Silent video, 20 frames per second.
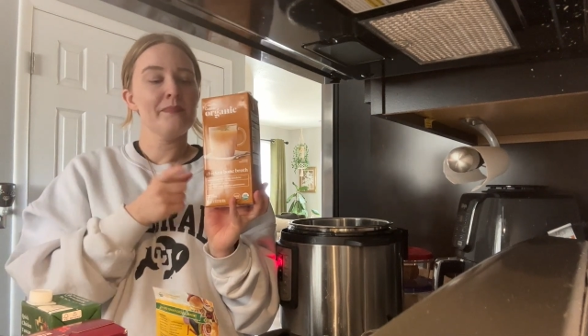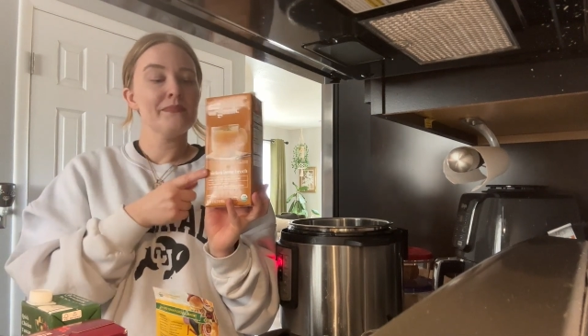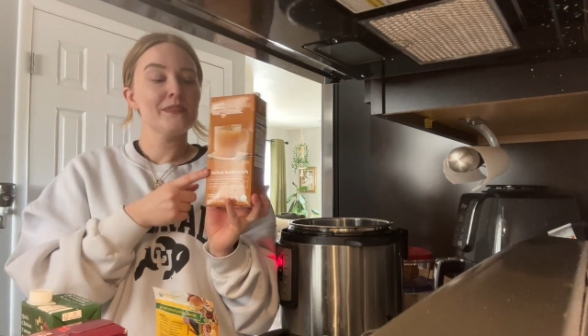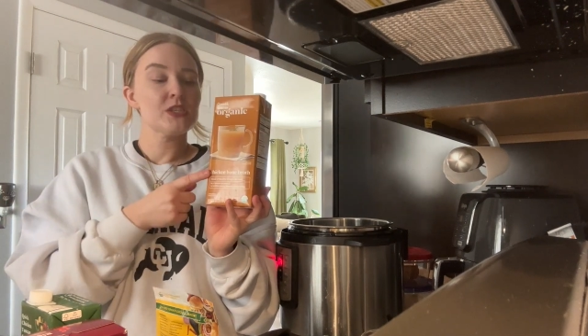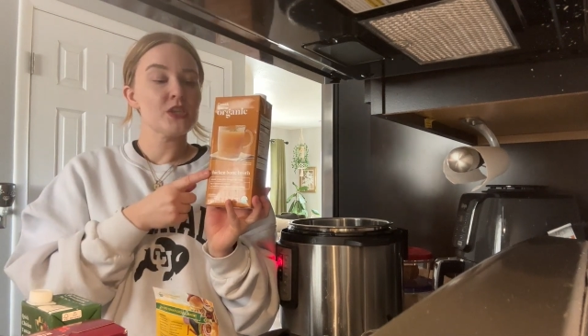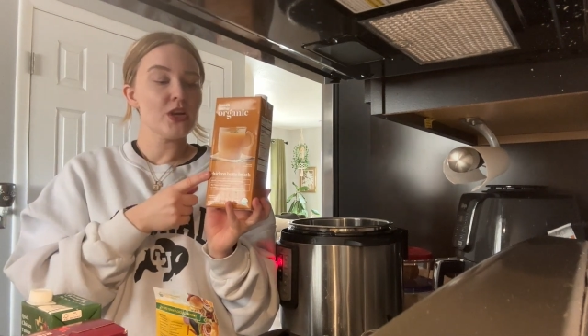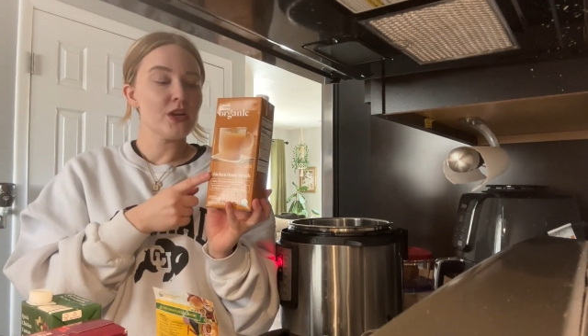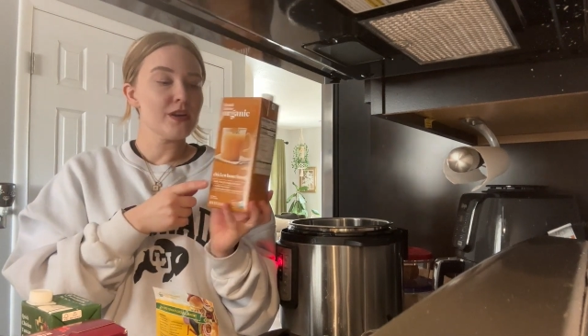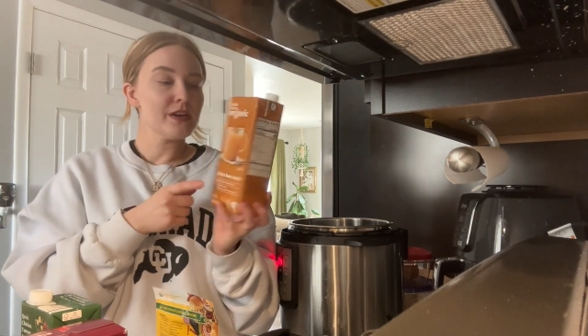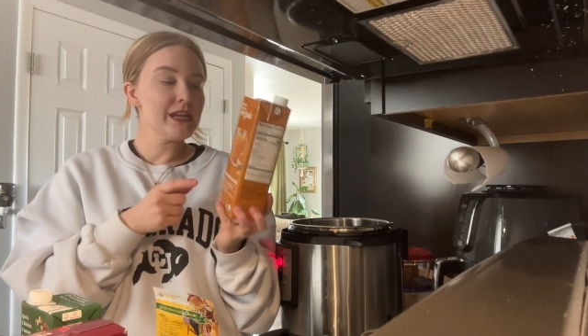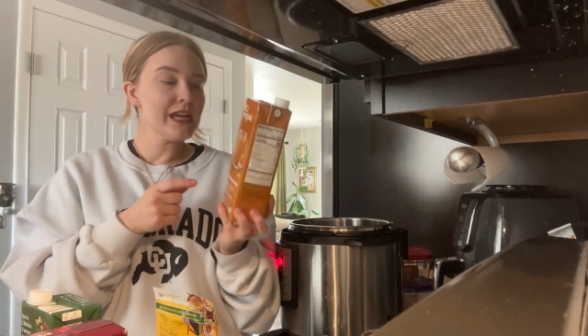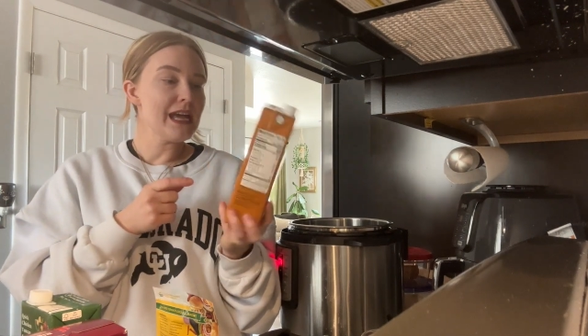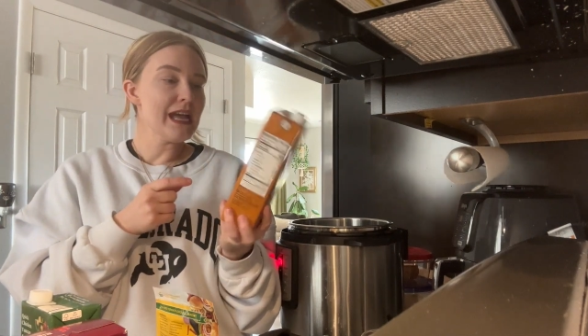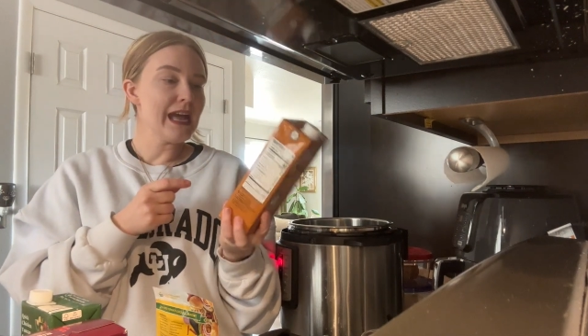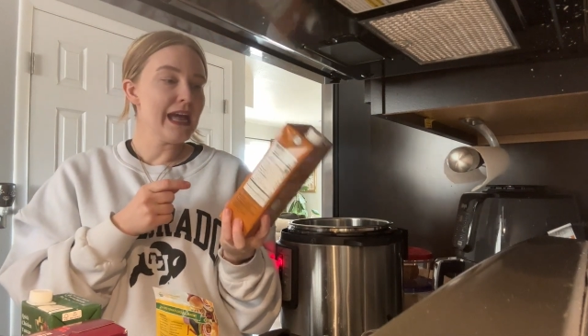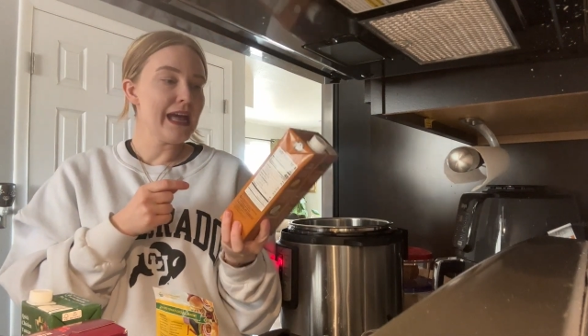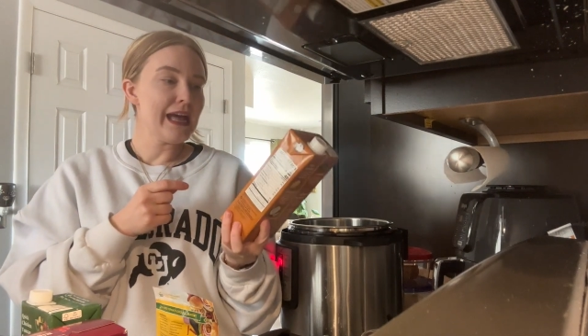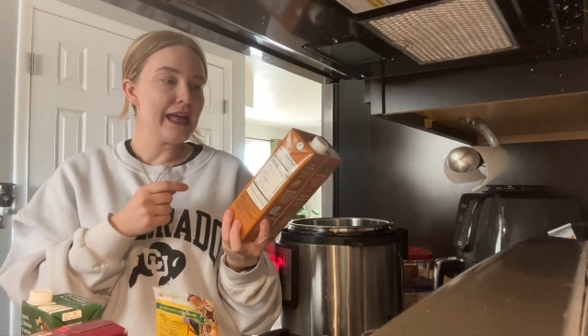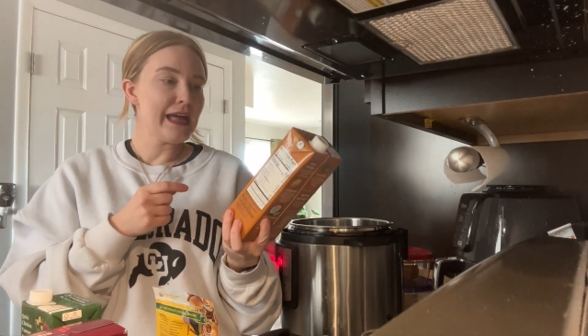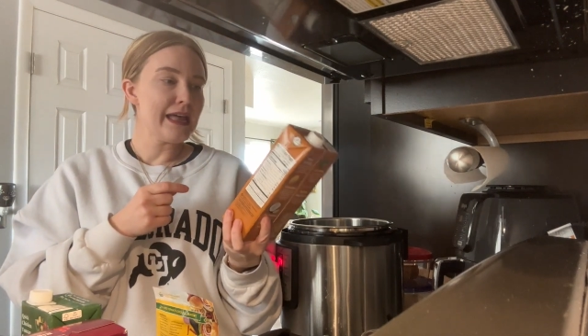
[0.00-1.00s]
Target
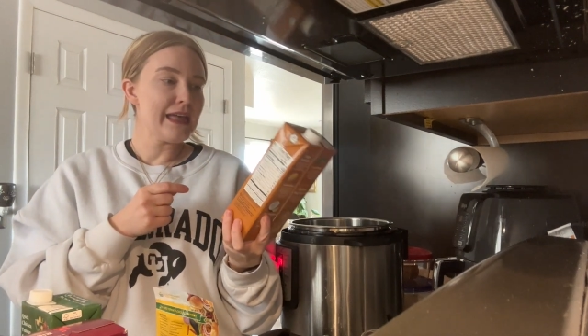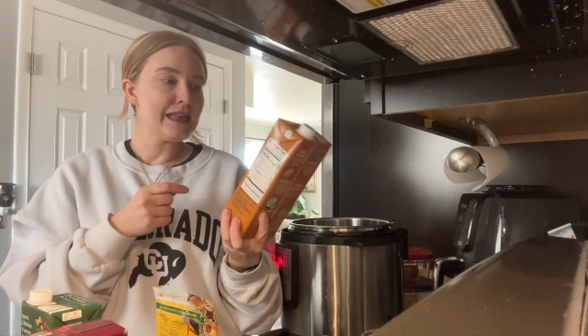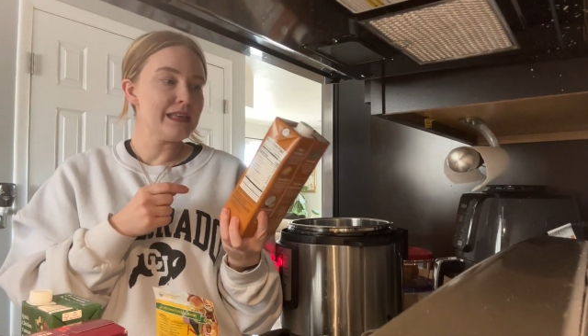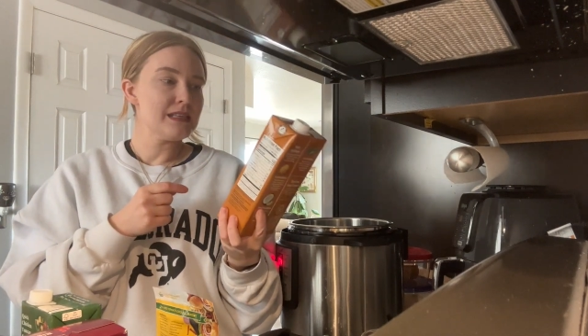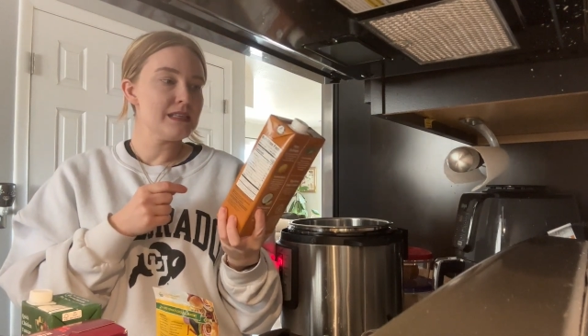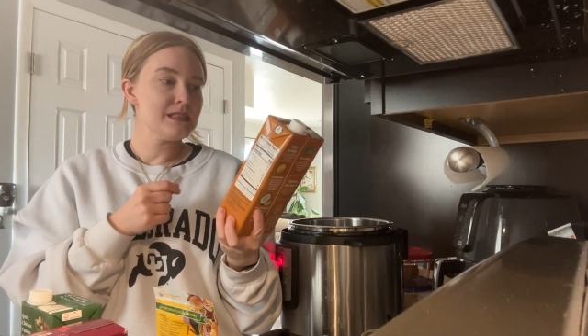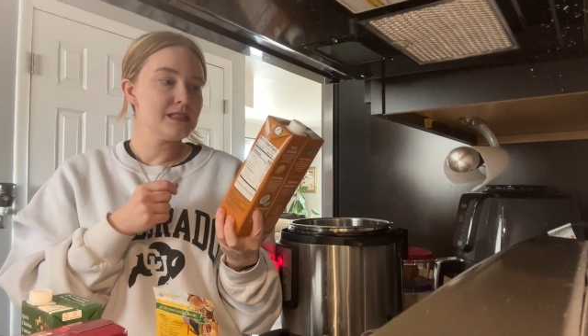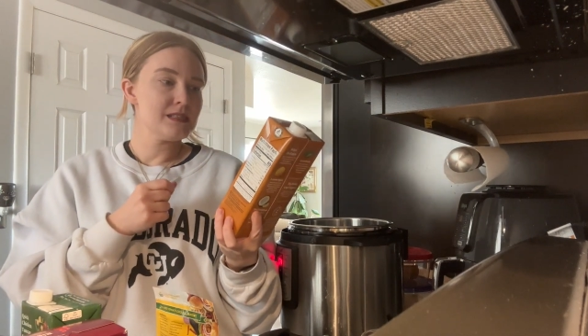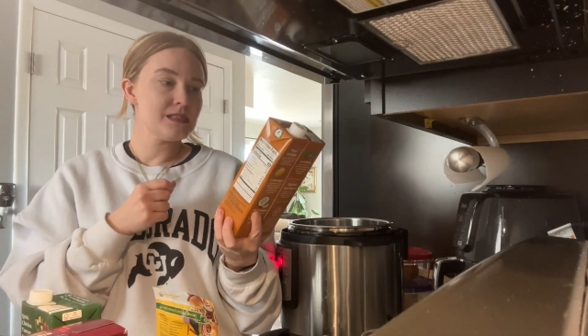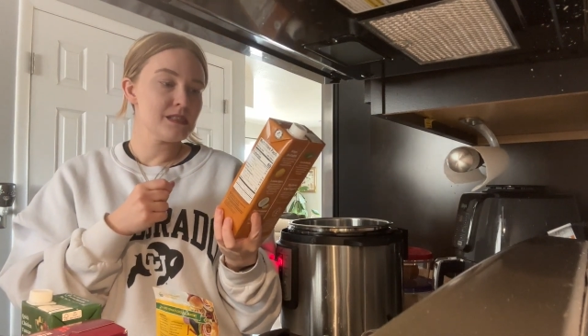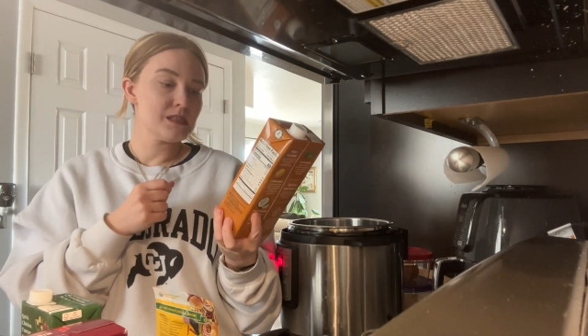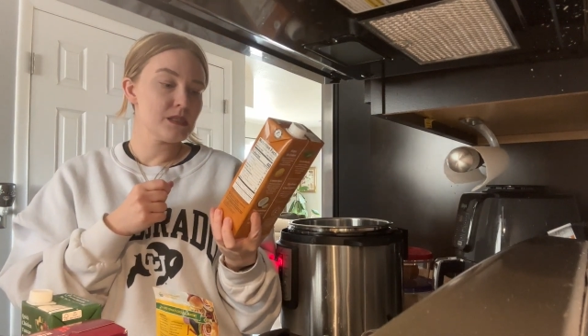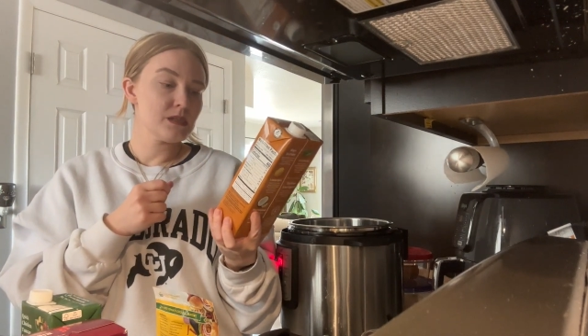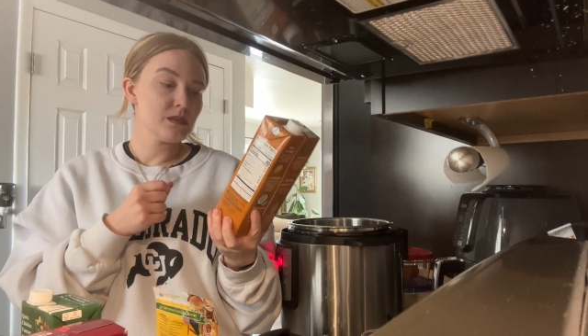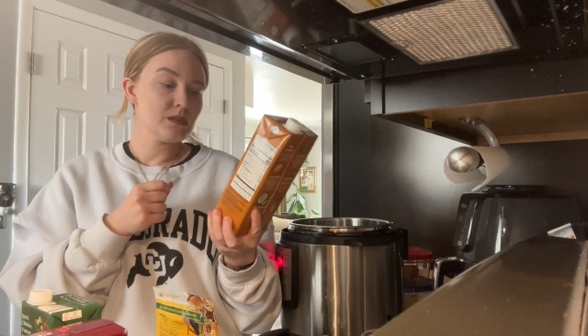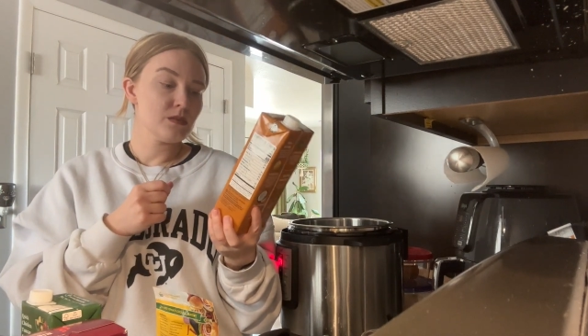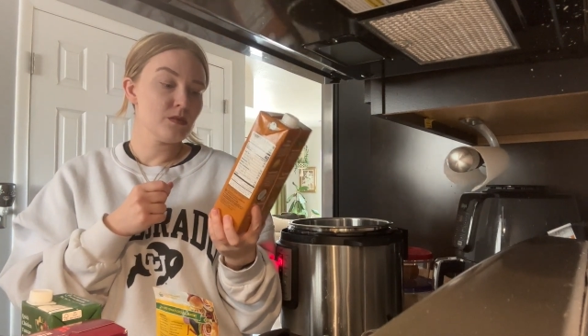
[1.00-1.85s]
has